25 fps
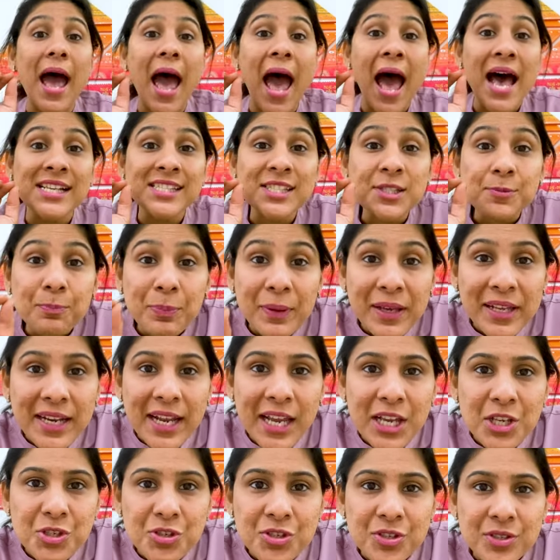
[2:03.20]

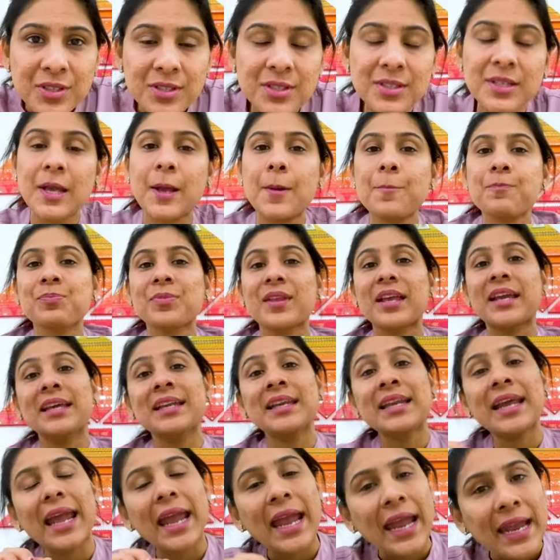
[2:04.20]
aspiration
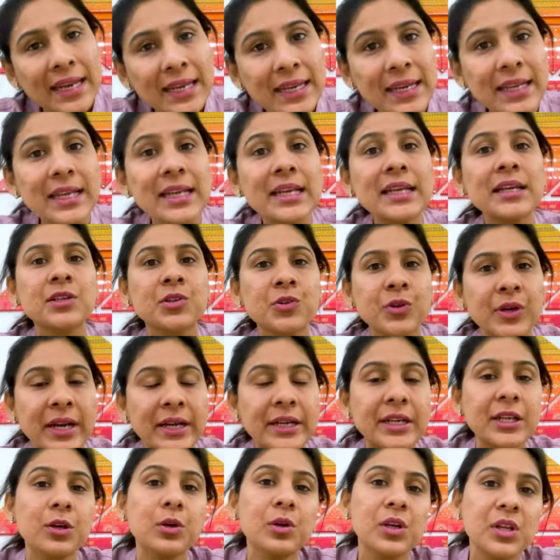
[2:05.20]
in any
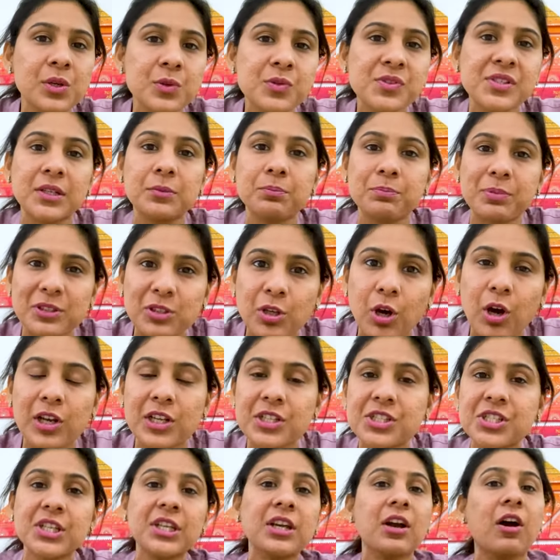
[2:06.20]
radiolucent
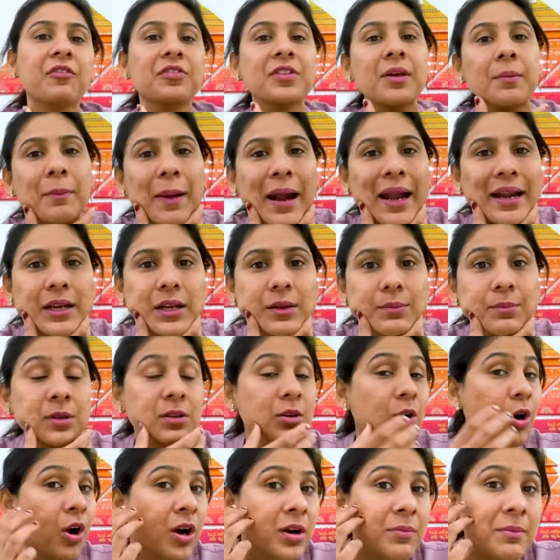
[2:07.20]
pathology of the mandible
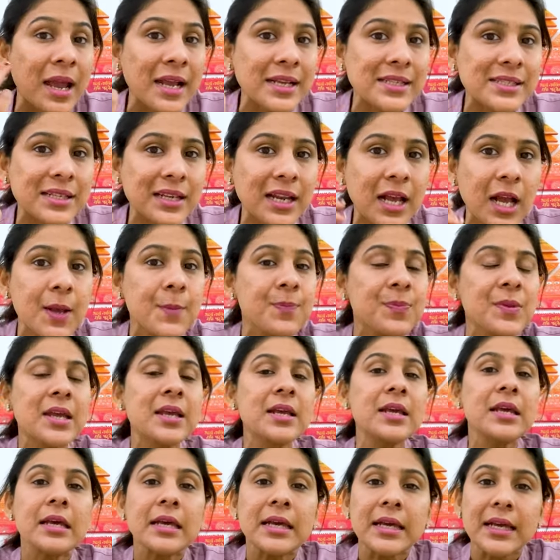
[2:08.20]
or maxilla
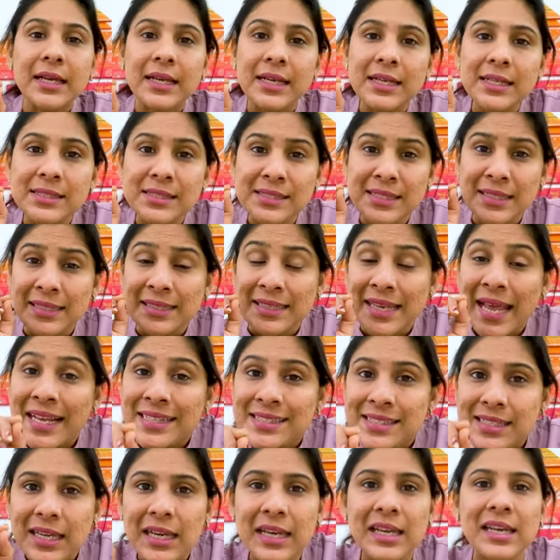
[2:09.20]
is the
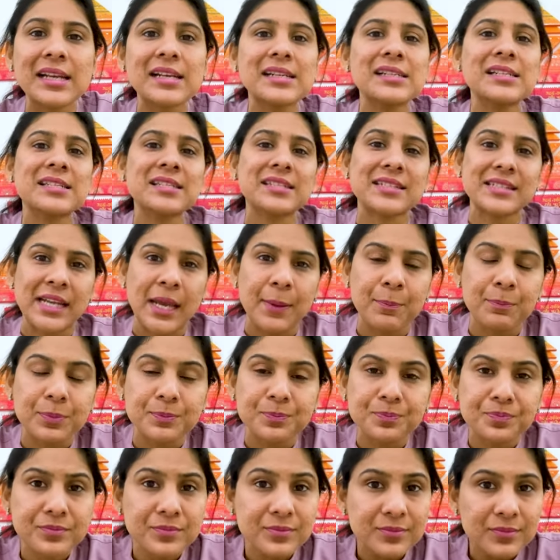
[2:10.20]
next clinical step
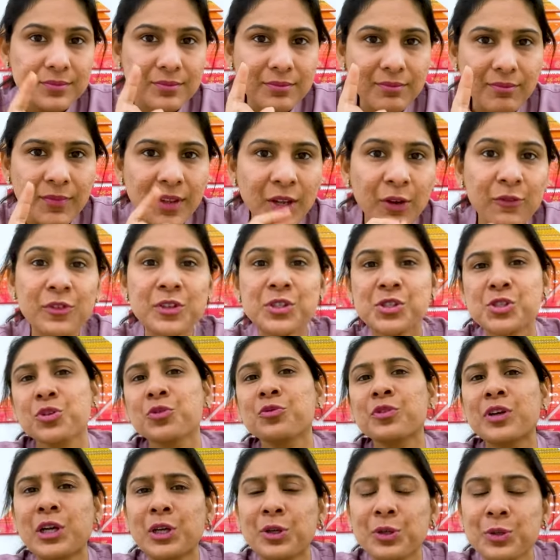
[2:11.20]
which you
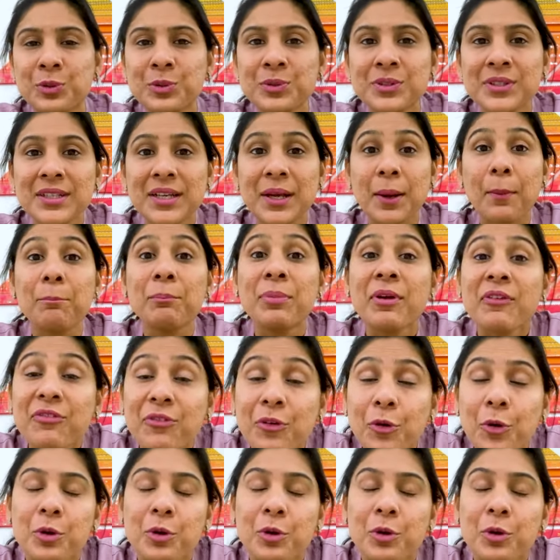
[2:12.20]
will do before